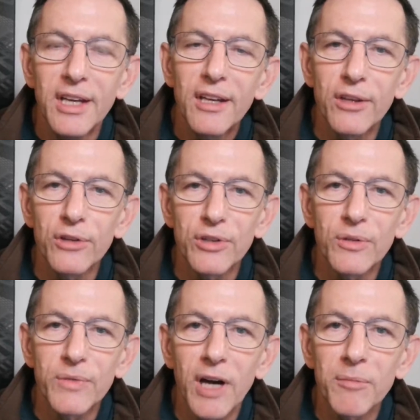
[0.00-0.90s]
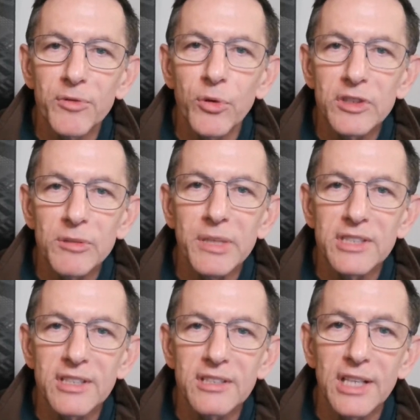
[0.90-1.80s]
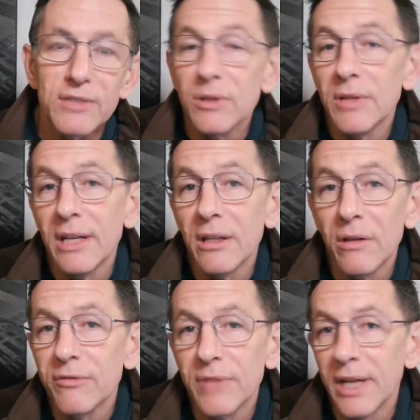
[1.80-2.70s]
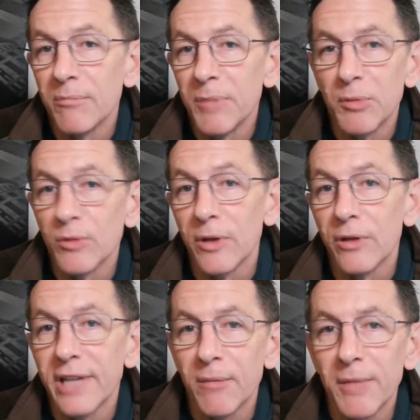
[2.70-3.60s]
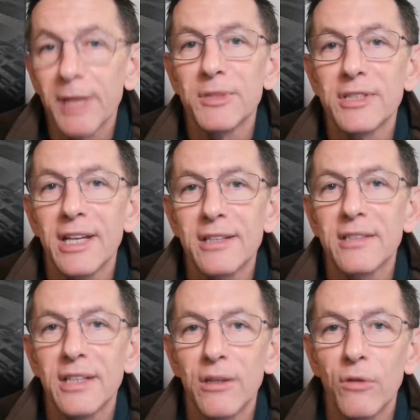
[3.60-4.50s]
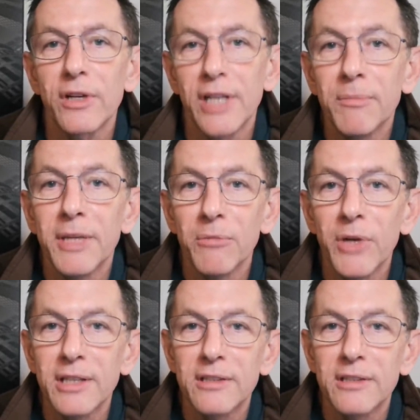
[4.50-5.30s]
those that have gone before us and been successful, and learn, and people who've learned how to make mistakes and overcome them, right?